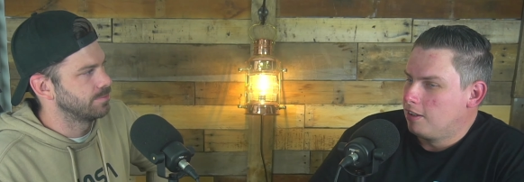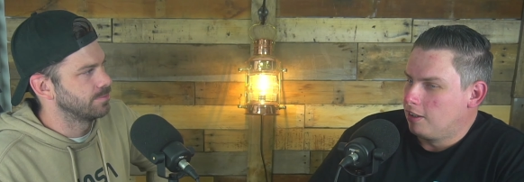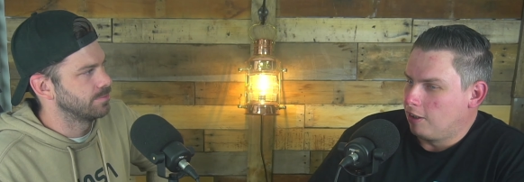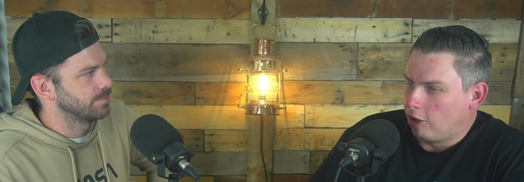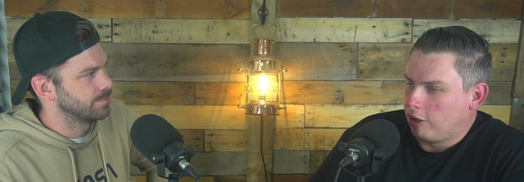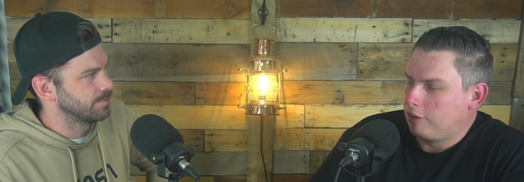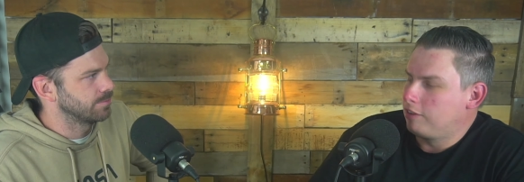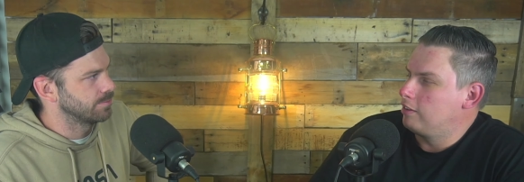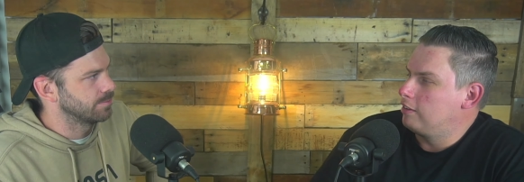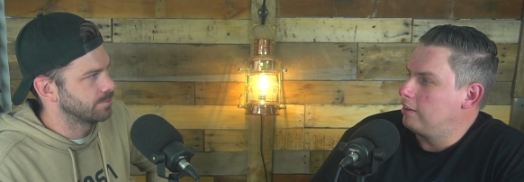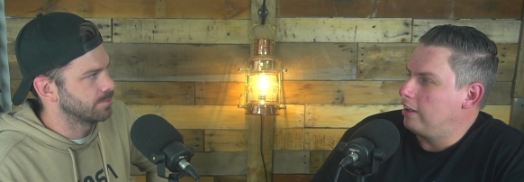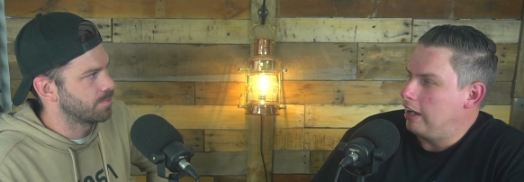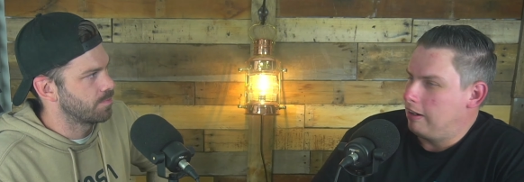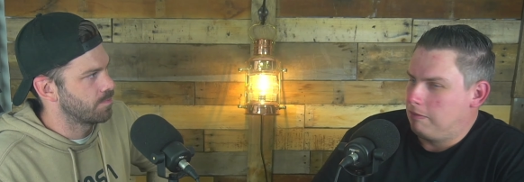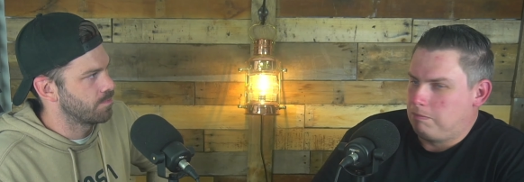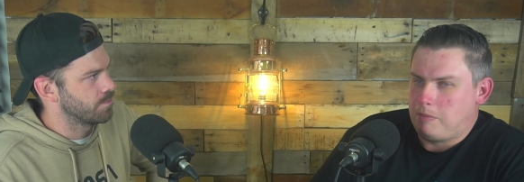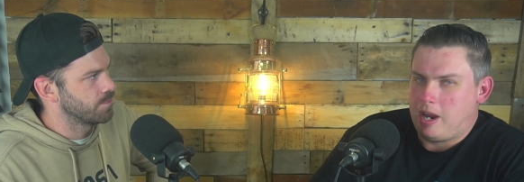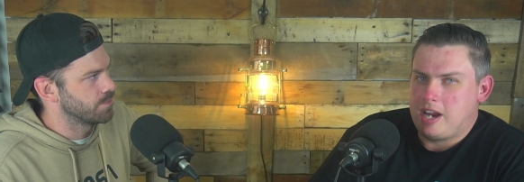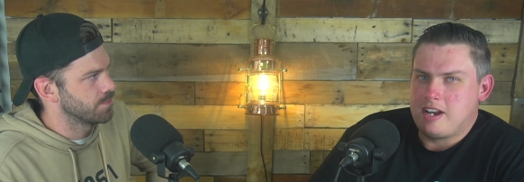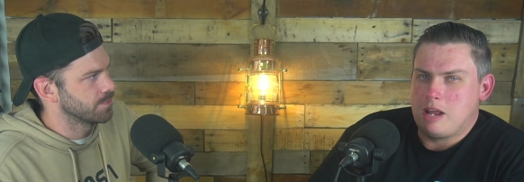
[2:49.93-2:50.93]
Speaker 1: On our
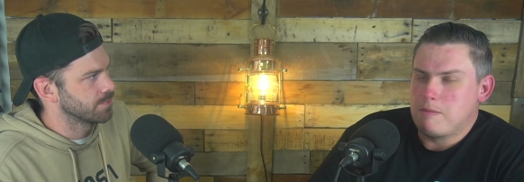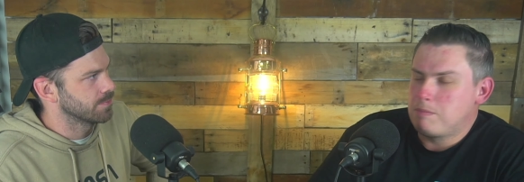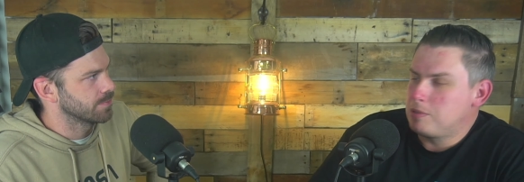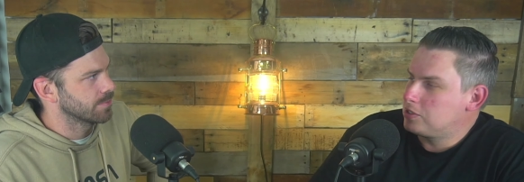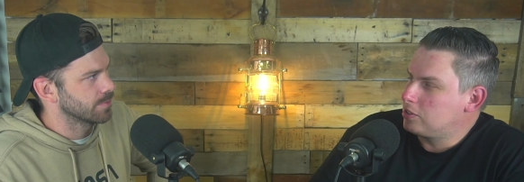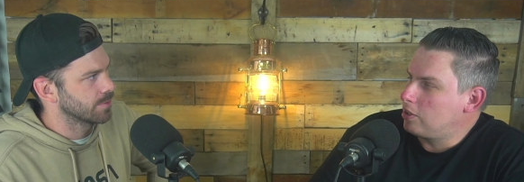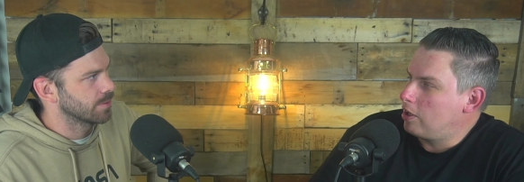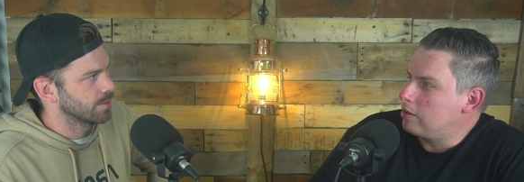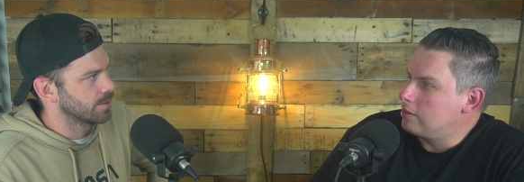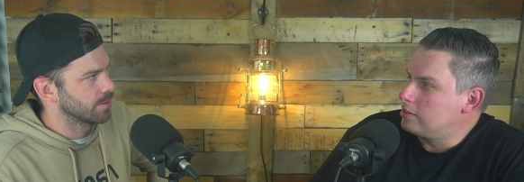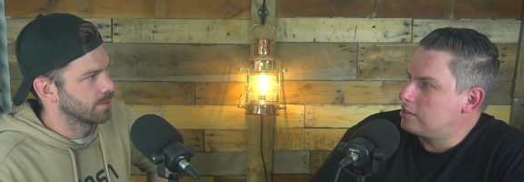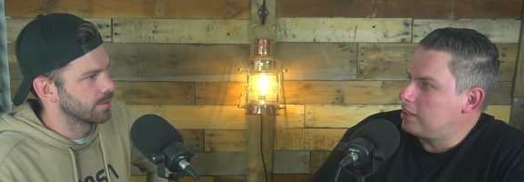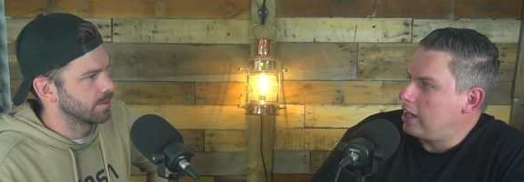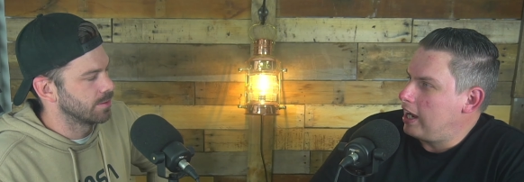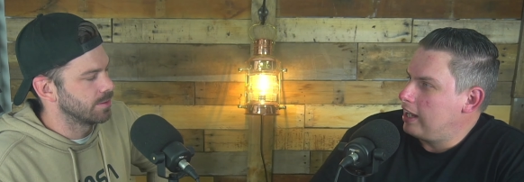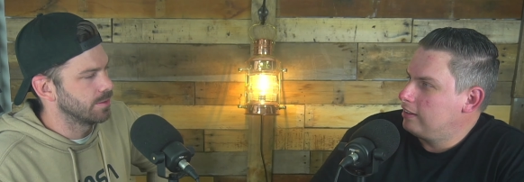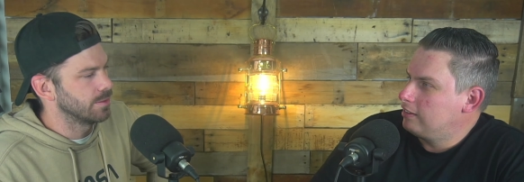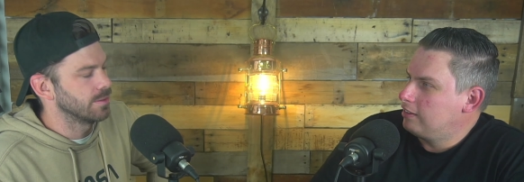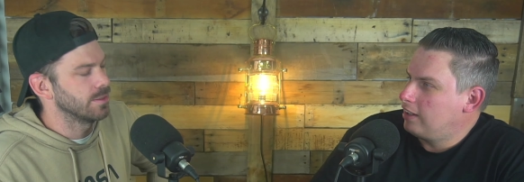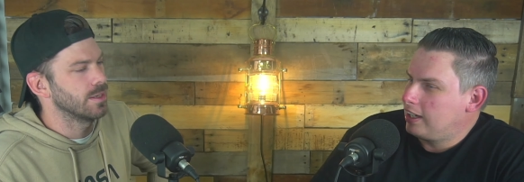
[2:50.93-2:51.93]
main episodes,
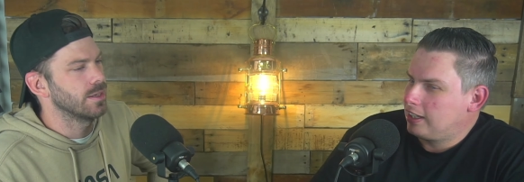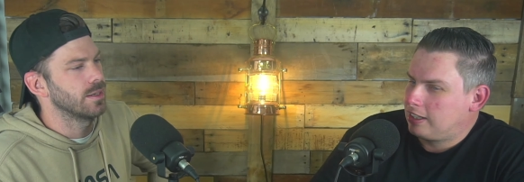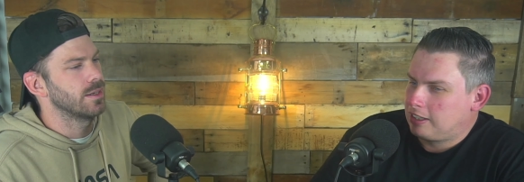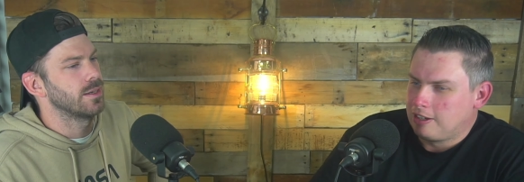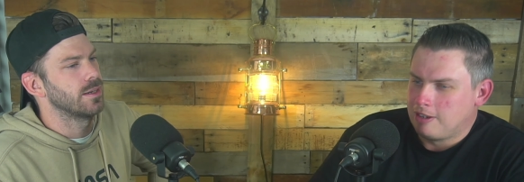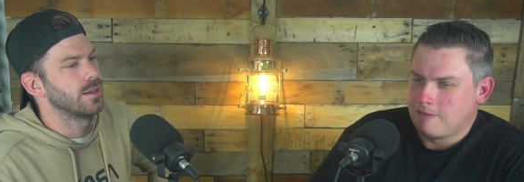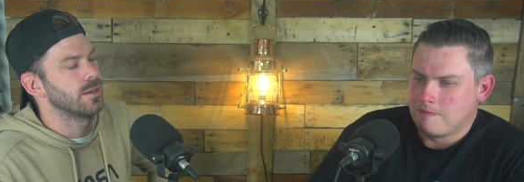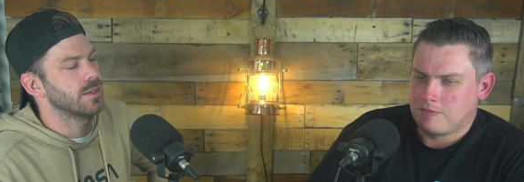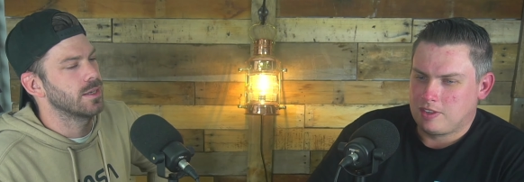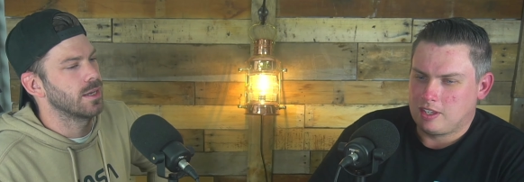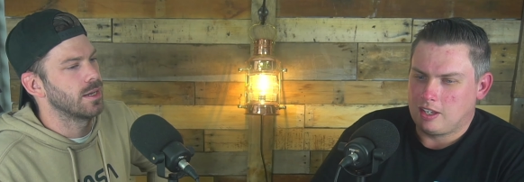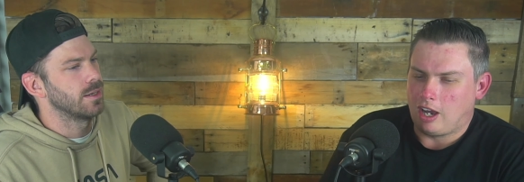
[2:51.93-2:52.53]
and like, yeah, okay.